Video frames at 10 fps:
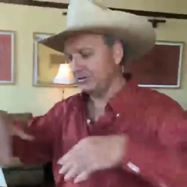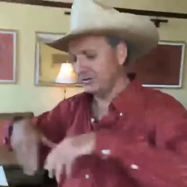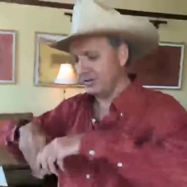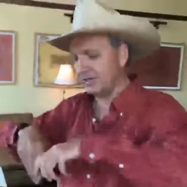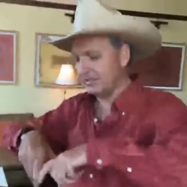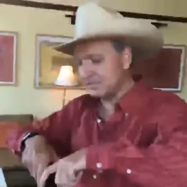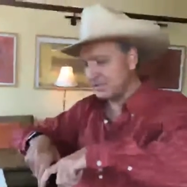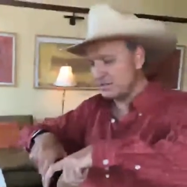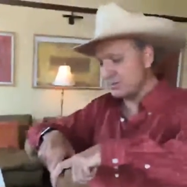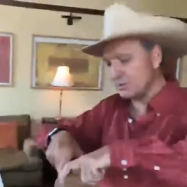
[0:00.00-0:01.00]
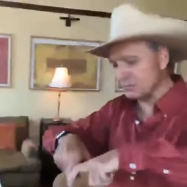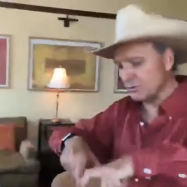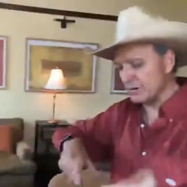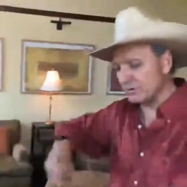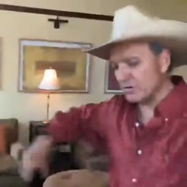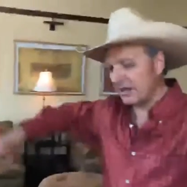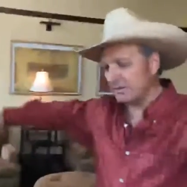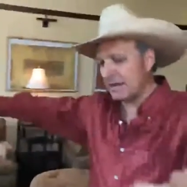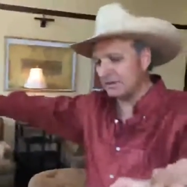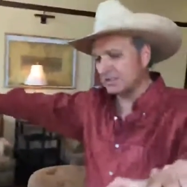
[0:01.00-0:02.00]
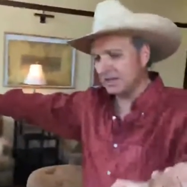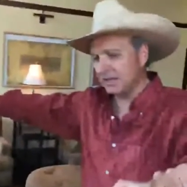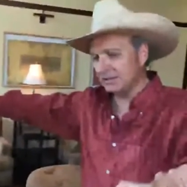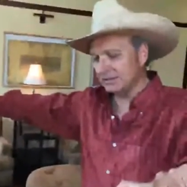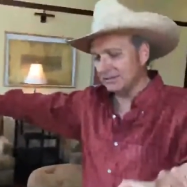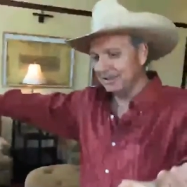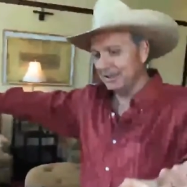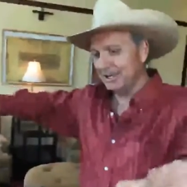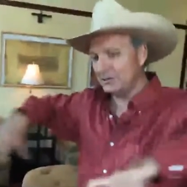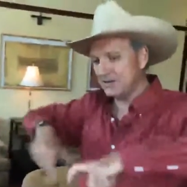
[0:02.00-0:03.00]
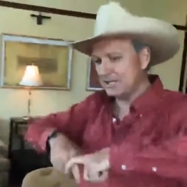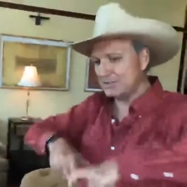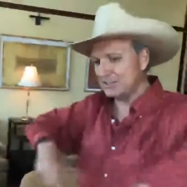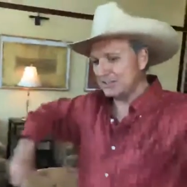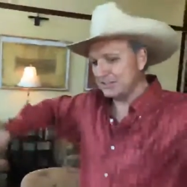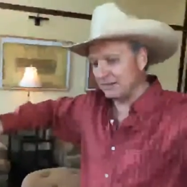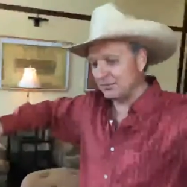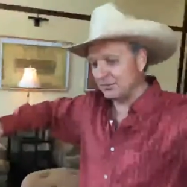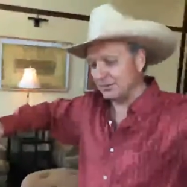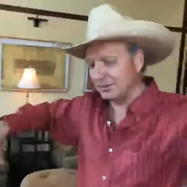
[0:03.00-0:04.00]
Like, let's say you put a perimeter around the outside and you catch them at this level.